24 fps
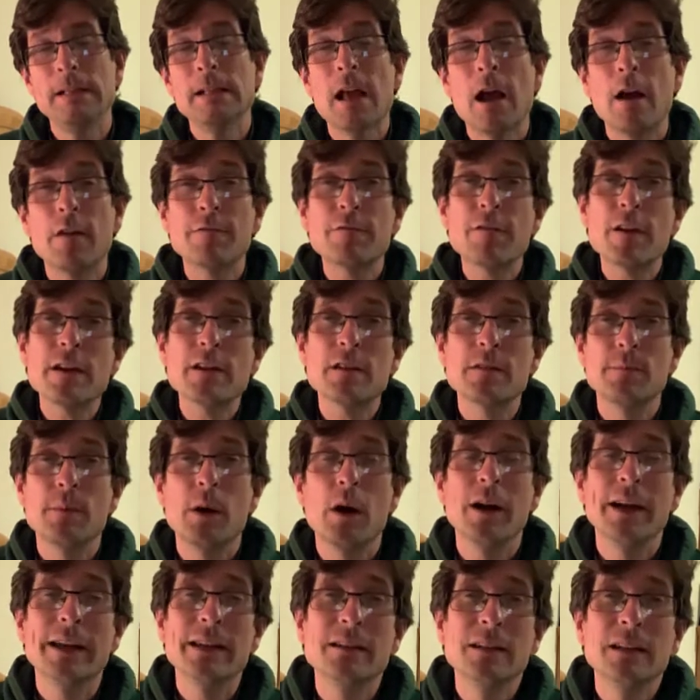A friend of
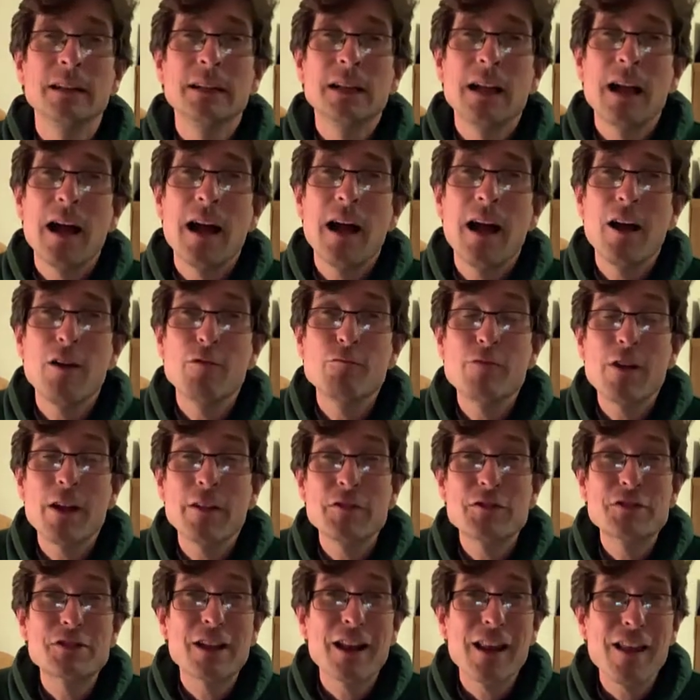mine
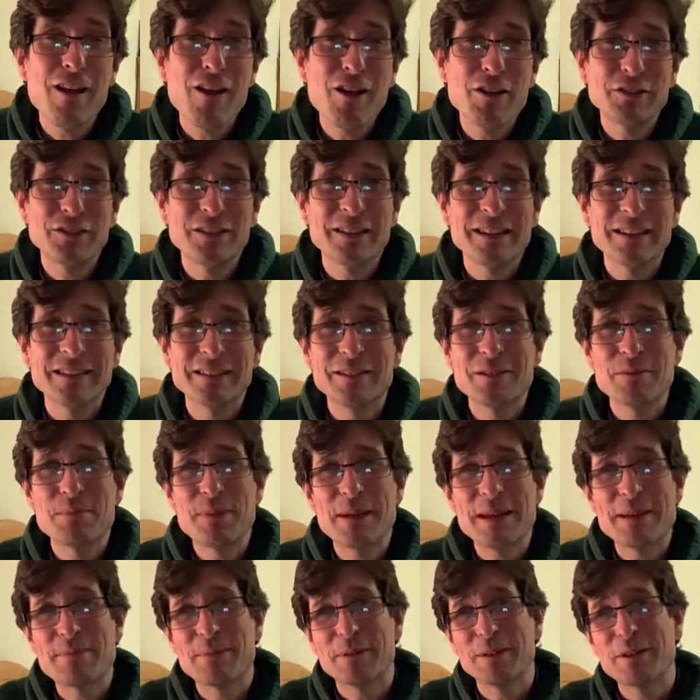runs classes to
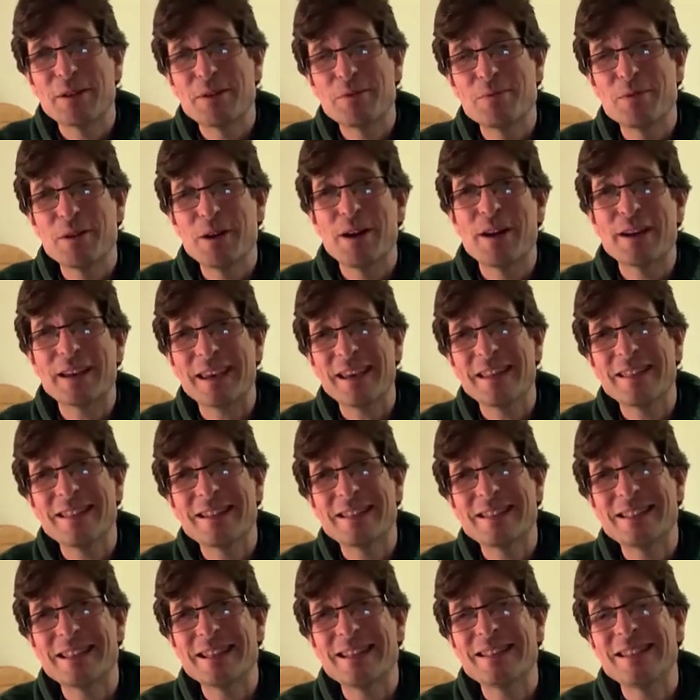people who work in the
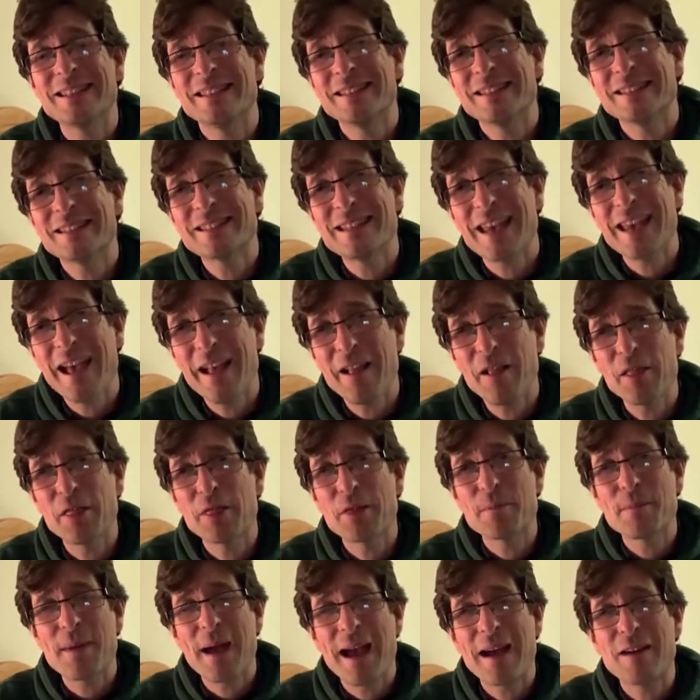city to tell
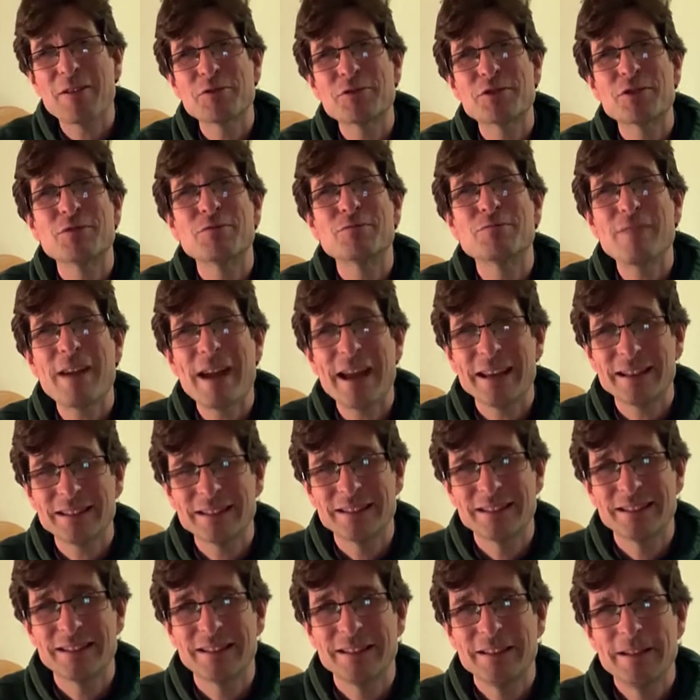them how to
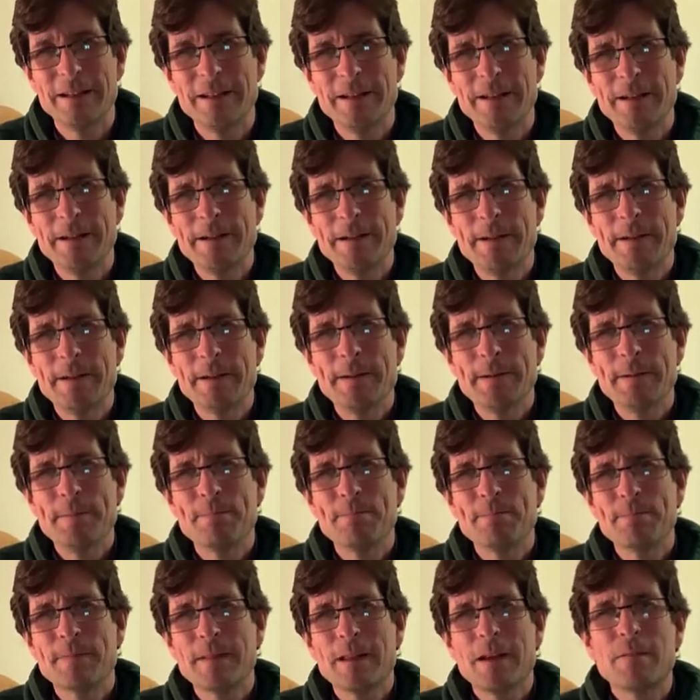rest.
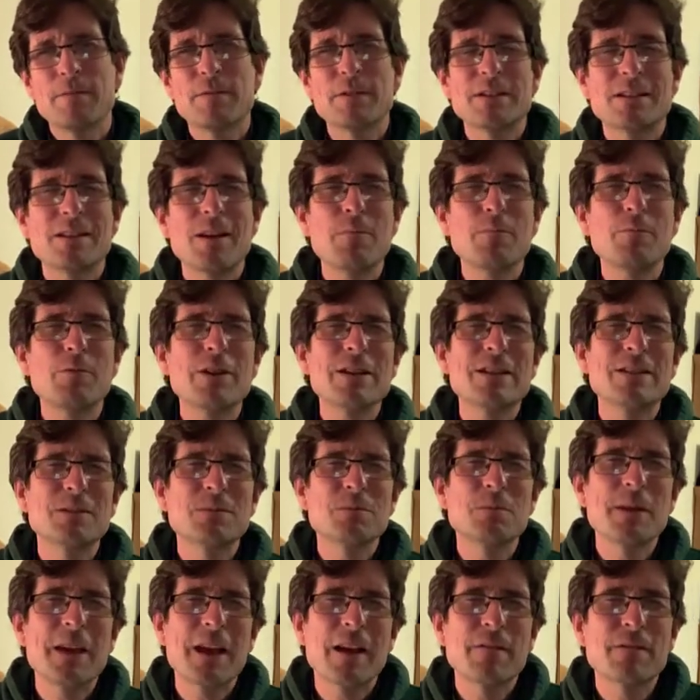For some reason,
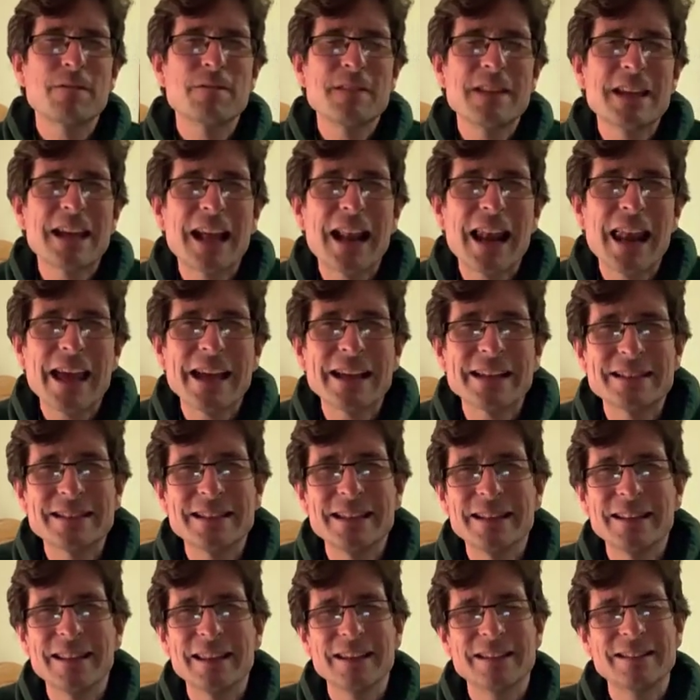we have
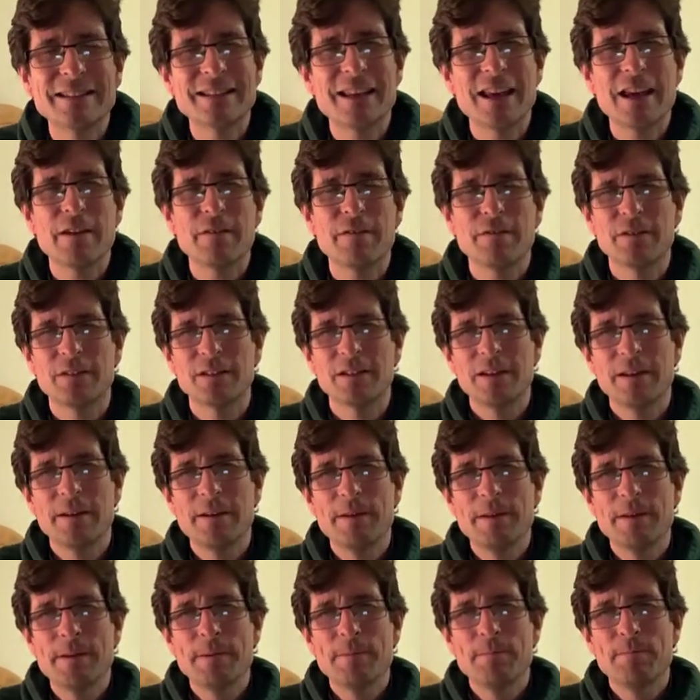neglected this gift.
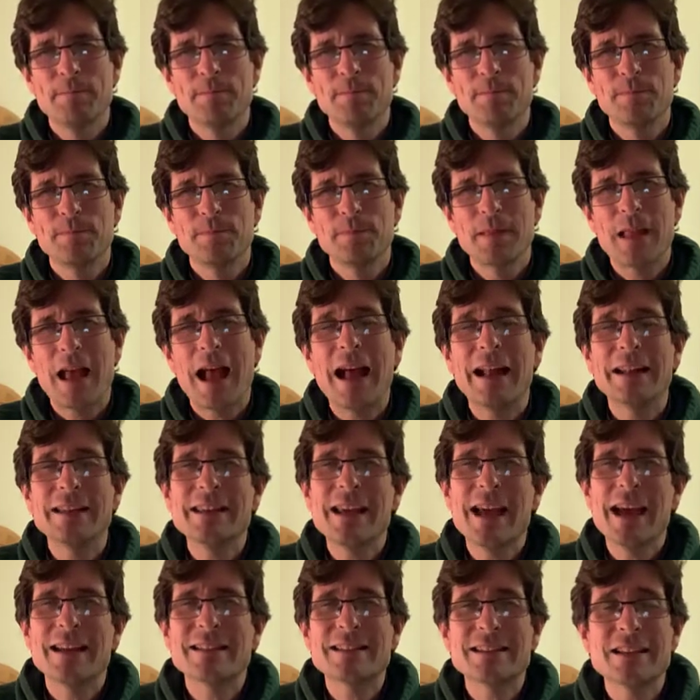And
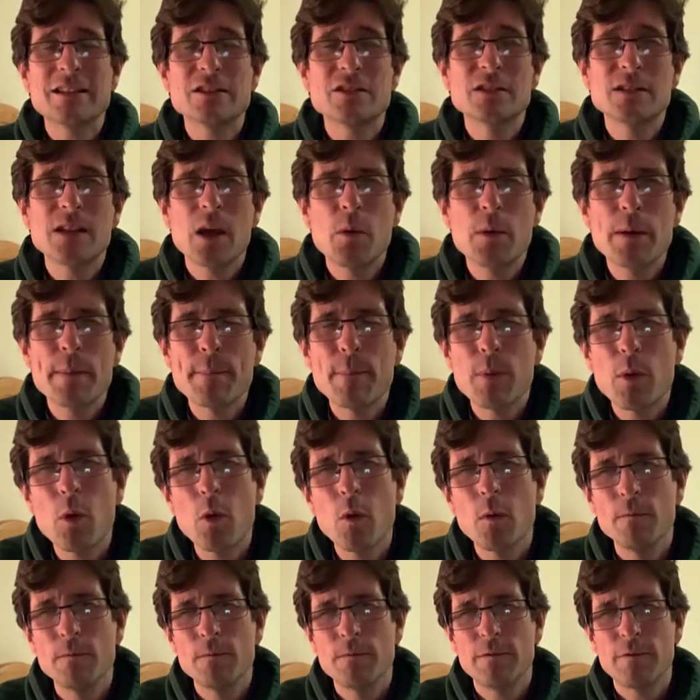yet it's so
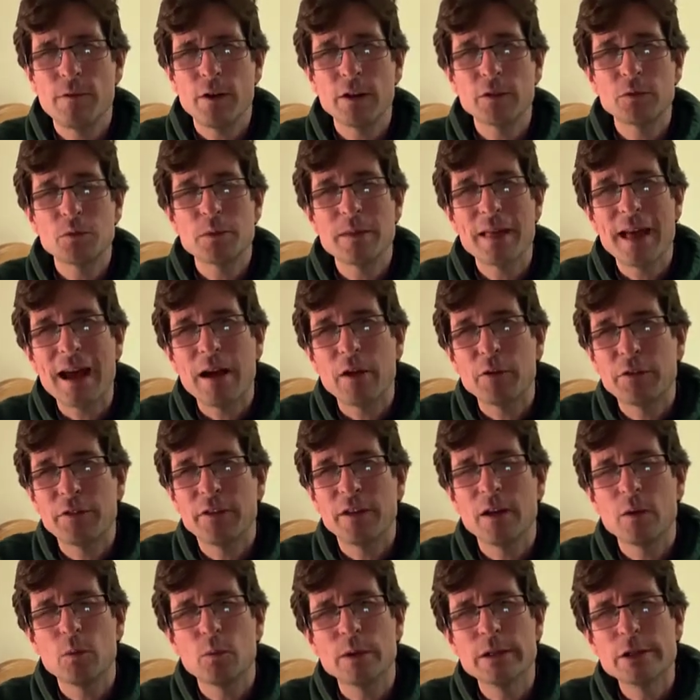important for us. Without
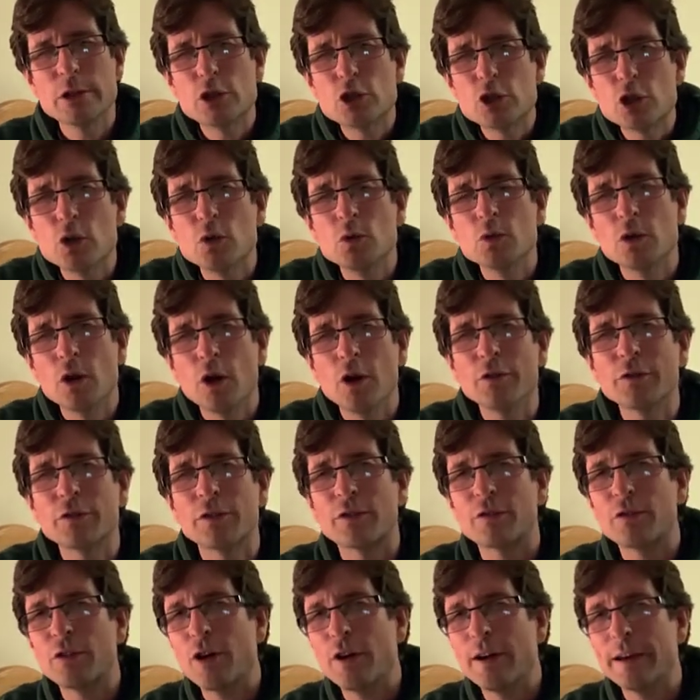it, we do not
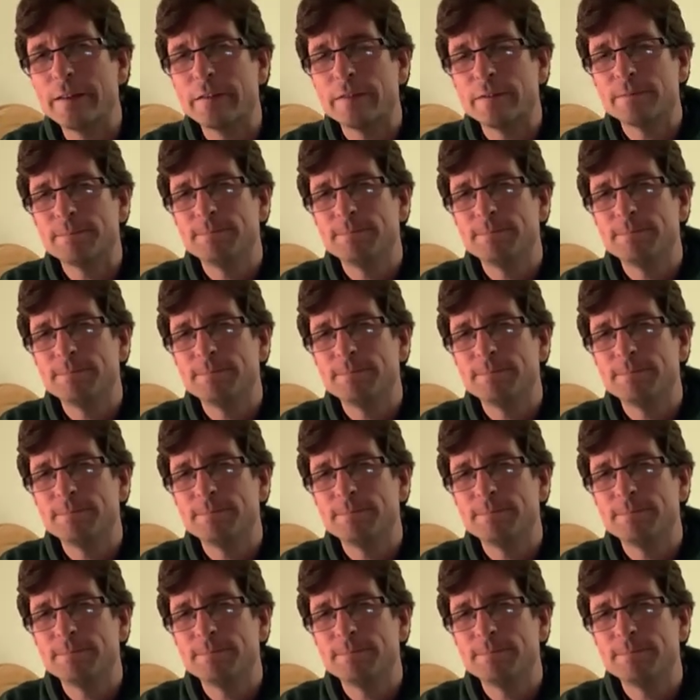thrive.